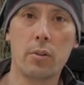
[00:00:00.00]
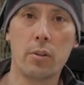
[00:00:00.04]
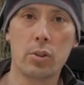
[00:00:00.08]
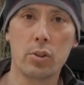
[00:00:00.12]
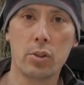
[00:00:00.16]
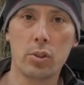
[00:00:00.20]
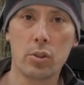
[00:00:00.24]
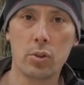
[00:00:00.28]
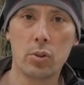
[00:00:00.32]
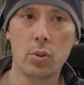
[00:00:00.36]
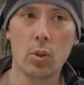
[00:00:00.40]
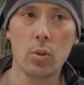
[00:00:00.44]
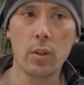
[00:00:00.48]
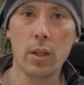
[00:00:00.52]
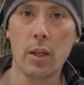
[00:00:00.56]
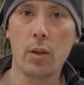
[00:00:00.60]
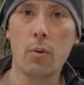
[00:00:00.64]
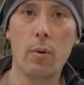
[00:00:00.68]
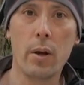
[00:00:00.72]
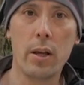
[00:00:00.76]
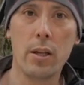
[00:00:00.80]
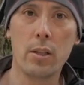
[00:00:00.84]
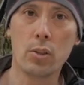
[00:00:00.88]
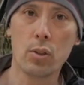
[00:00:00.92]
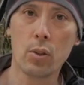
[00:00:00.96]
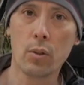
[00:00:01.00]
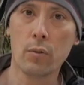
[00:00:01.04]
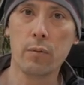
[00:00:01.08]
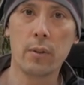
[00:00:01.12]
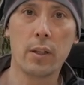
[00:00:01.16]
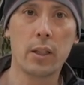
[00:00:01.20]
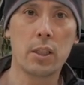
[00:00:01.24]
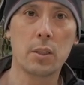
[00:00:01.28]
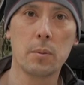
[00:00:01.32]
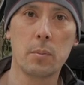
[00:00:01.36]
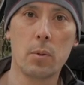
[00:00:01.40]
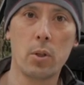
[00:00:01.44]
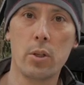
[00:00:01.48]
They're so lightweight and so
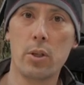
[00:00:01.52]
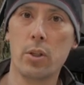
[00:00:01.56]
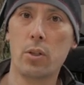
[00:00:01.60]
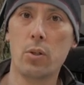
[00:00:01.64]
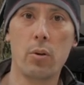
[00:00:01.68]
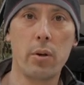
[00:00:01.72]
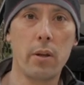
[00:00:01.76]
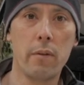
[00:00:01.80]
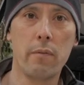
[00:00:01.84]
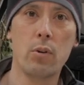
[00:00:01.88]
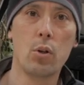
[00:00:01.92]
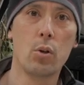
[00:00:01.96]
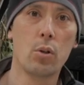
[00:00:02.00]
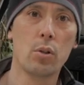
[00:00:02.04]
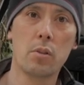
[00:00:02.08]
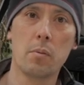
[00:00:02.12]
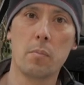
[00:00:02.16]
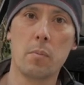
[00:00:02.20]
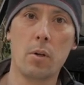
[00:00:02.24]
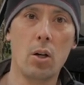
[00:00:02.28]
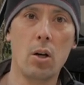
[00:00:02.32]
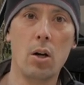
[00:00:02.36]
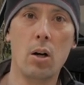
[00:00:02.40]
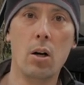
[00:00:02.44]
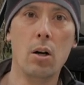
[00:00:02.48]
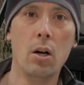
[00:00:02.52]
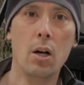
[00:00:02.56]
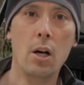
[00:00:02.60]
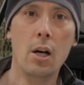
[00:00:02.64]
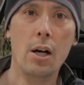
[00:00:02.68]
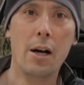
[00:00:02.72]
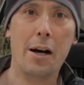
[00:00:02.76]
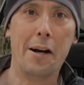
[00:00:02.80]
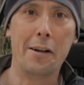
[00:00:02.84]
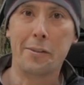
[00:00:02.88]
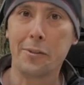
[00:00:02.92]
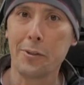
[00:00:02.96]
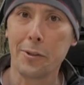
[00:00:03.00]
flexible, you don't even notice them at all
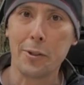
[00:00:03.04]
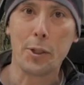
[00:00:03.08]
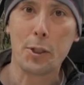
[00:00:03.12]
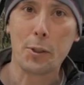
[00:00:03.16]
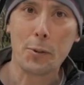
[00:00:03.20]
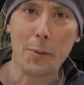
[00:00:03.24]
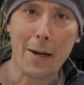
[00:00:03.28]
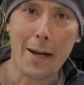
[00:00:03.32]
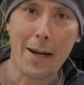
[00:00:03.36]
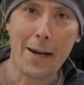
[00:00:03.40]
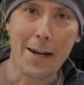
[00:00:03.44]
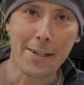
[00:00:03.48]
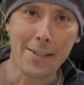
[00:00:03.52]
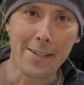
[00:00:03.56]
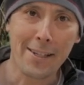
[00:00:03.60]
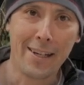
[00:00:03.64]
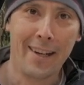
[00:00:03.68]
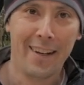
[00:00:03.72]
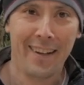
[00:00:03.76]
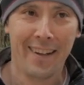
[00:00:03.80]
until you crash.